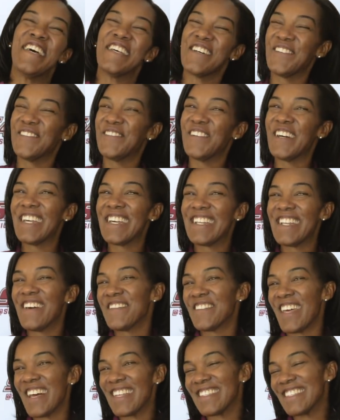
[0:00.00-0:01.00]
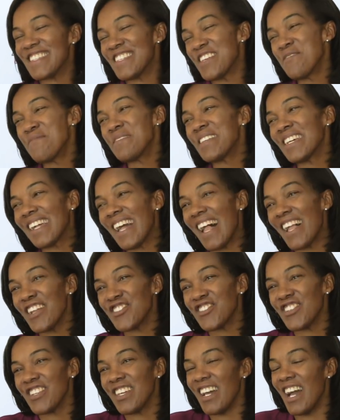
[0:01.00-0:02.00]
so funny enough, that's human
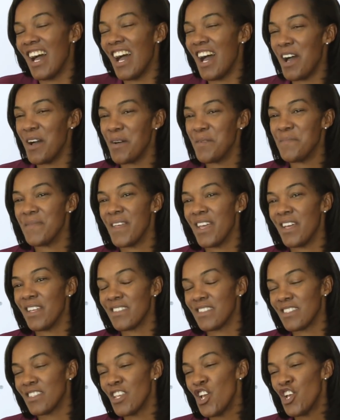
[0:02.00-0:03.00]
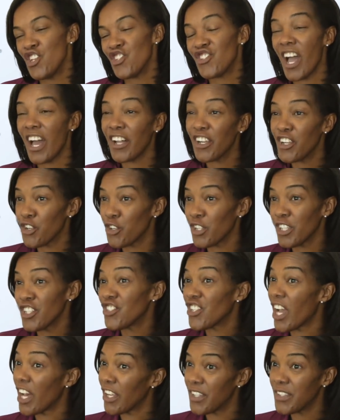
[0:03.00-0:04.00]
ecology um, is child early
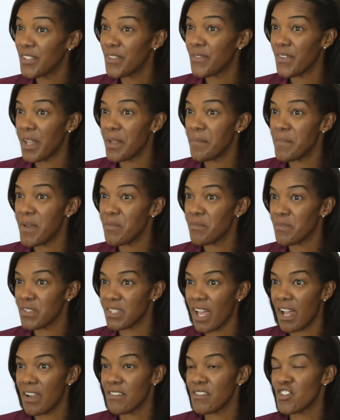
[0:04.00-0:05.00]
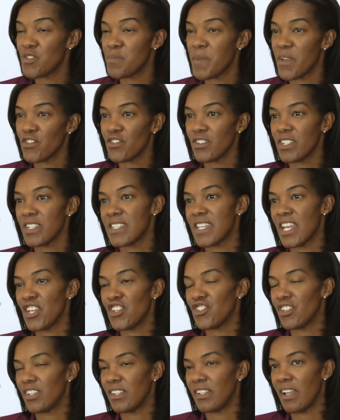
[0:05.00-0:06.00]
childhood development was kind of the
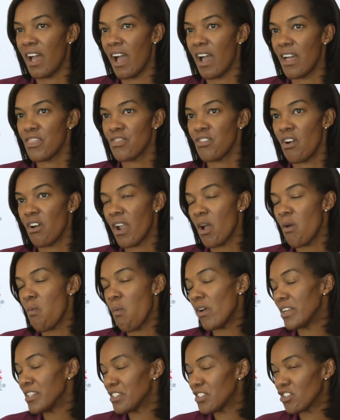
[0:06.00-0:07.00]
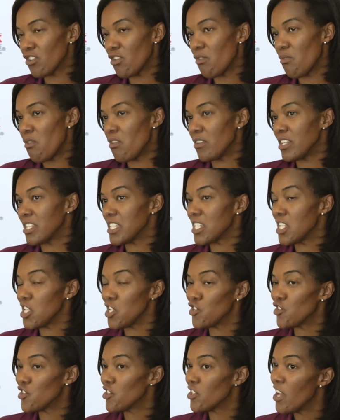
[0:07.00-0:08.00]
specialization. I thought I wanted to go on and
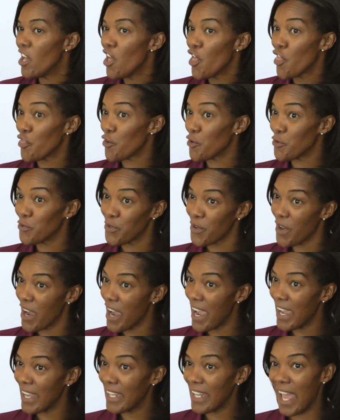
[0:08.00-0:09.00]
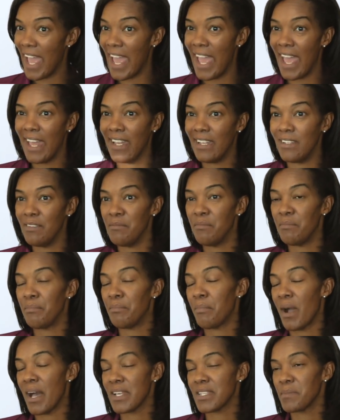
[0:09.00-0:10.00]
teach third grade and
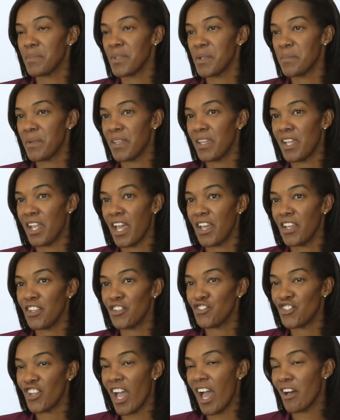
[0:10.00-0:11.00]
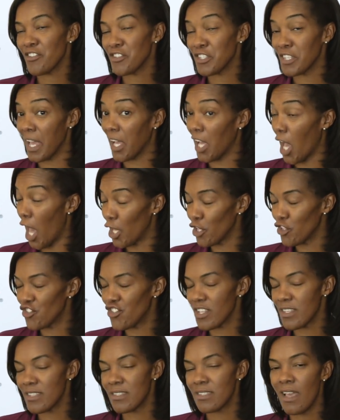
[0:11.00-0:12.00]
possibly be a child
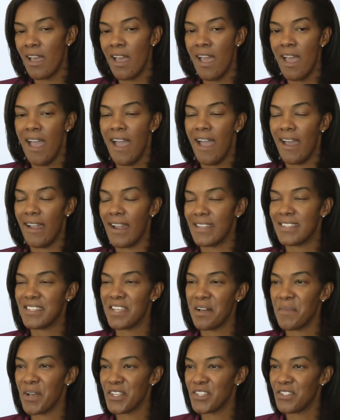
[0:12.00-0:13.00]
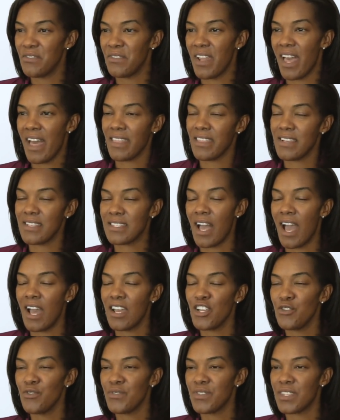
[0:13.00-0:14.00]
psychologist. And I tell my student athletes I
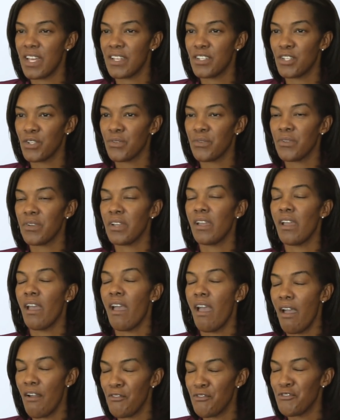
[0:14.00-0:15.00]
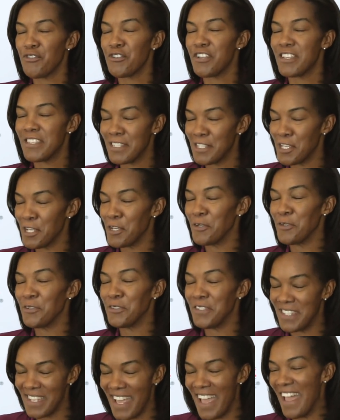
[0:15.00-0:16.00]
use that degree every single
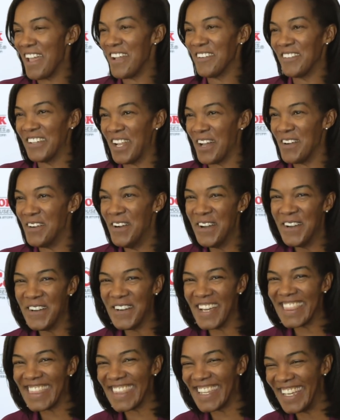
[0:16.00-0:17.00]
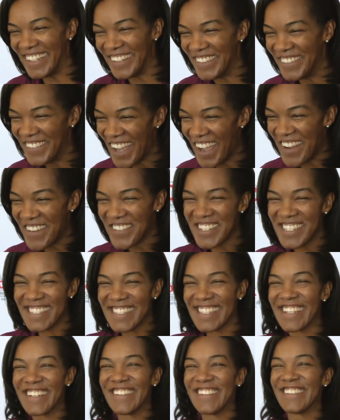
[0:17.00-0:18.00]
day when I'm with them, every
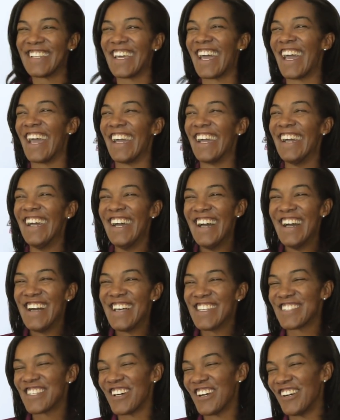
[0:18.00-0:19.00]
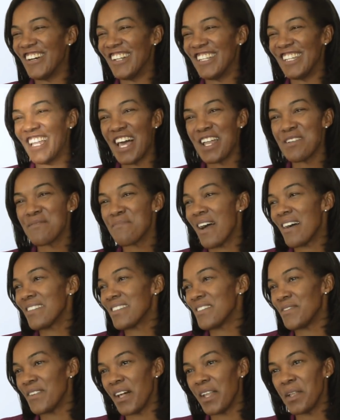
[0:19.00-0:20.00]
single day. So a lot about
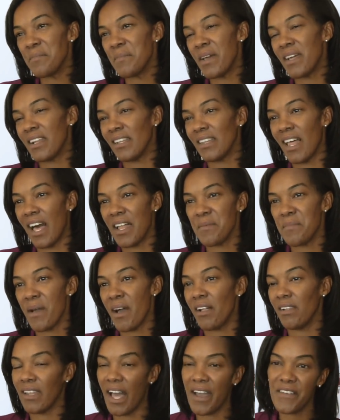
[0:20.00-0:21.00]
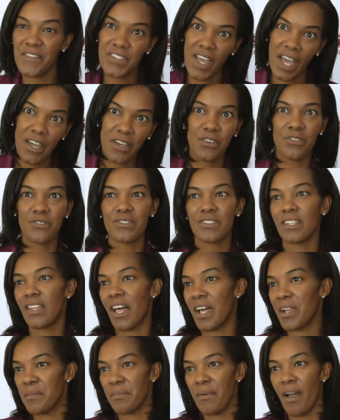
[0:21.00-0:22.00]
development, a lot about life cycles, a
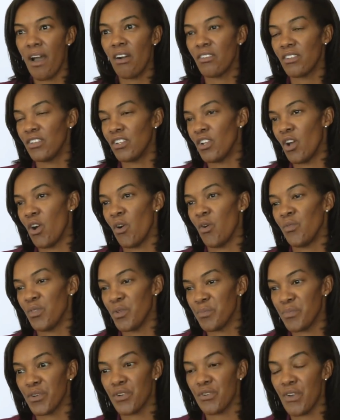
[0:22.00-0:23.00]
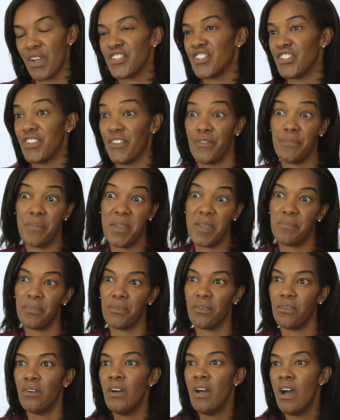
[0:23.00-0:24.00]
lot about you know the progression of
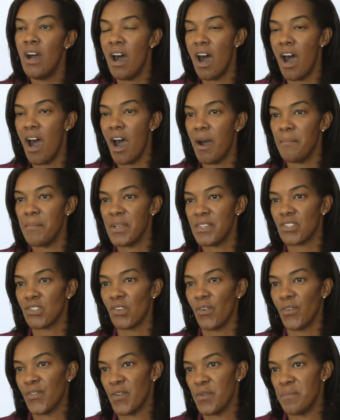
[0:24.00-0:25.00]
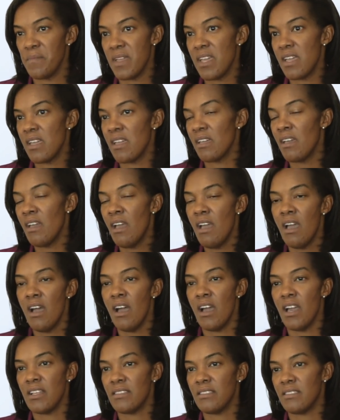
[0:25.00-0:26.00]
people. Um, and so for me,
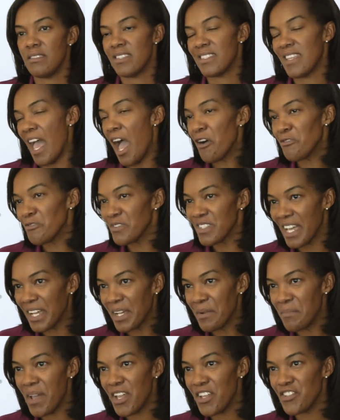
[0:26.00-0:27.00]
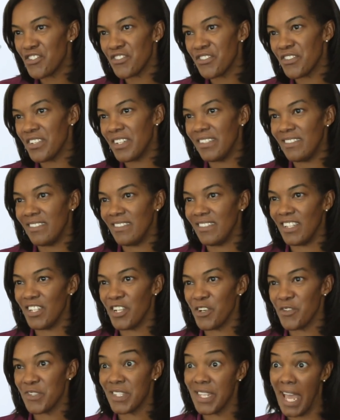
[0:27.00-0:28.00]
it sounds like a major in you
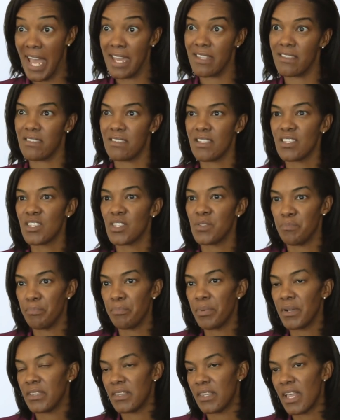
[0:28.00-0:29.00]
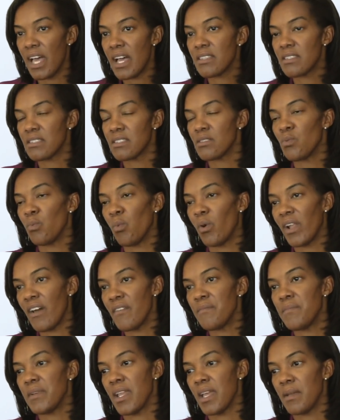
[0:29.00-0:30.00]
know sciences, but that's what
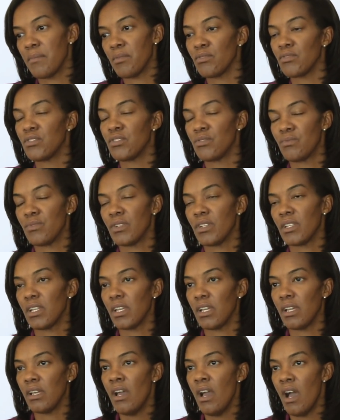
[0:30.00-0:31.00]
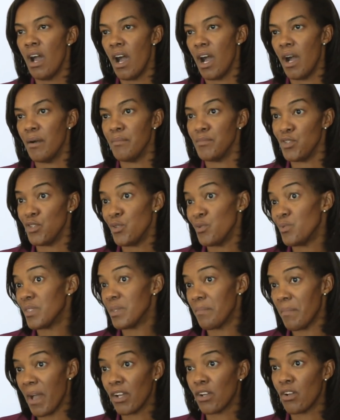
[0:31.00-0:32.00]
I've been able to really um, use
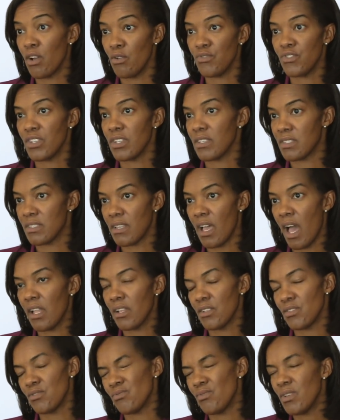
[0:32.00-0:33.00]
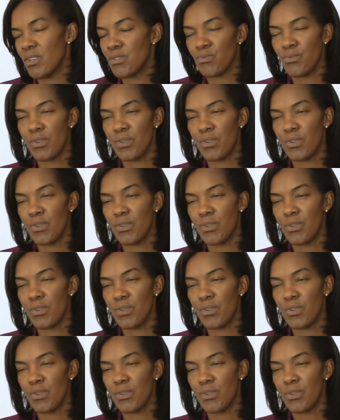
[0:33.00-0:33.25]
in my coaching style is, is